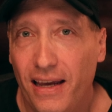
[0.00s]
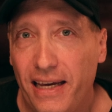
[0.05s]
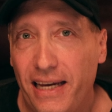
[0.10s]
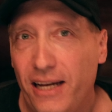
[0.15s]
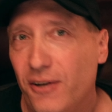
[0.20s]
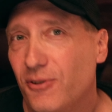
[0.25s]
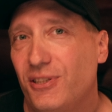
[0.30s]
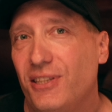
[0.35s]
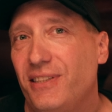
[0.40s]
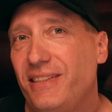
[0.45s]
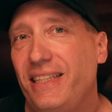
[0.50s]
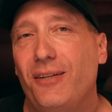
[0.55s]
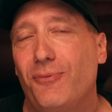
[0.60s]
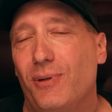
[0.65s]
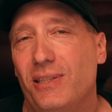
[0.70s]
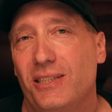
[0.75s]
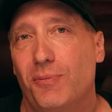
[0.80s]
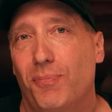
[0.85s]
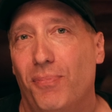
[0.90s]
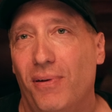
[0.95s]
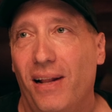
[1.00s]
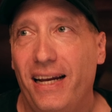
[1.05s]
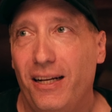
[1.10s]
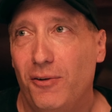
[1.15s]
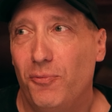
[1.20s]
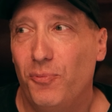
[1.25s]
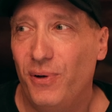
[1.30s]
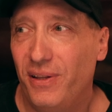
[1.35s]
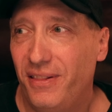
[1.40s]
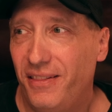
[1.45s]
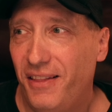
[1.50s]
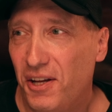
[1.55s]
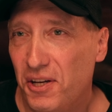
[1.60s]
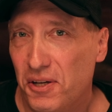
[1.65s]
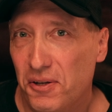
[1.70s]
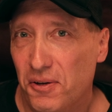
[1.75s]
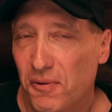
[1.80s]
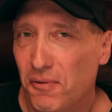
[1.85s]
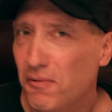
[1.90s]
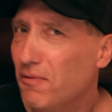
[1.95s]
Here's a sequence played with
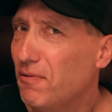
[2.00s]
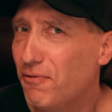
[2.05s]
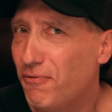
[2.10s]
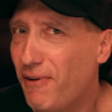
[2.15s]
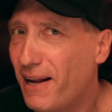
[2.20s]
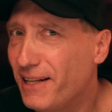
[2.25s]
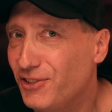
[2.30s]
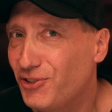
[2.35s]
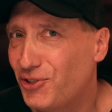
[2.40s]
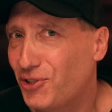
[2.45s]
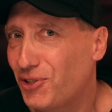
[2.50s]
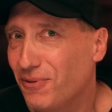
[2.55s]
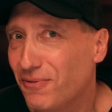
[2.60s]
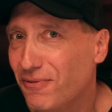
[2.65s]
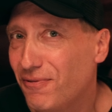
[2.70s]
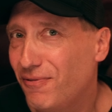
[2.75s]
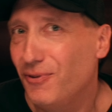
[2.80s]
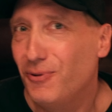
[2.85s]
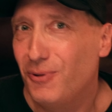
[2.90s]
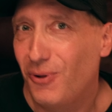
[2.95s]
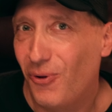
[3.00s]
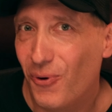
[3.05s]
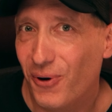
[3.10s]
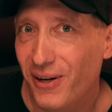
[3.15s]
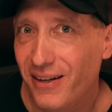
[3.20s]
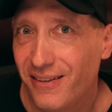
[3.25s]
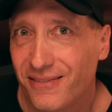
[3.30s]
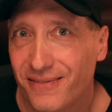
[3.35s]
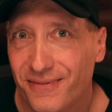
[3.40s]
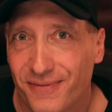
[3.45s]
the French Flugelhorn.